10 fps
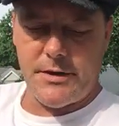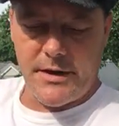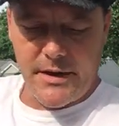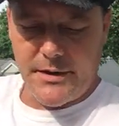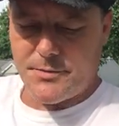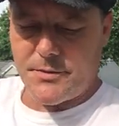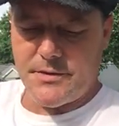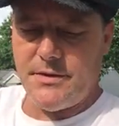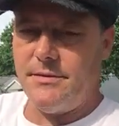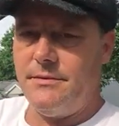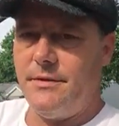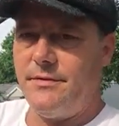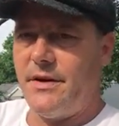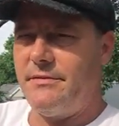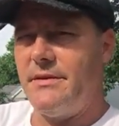try to age one 10, you know,
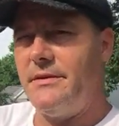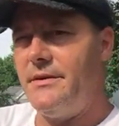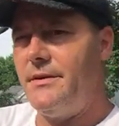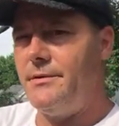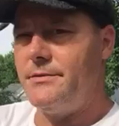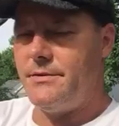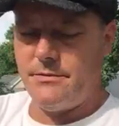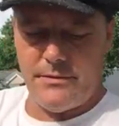5-10 years.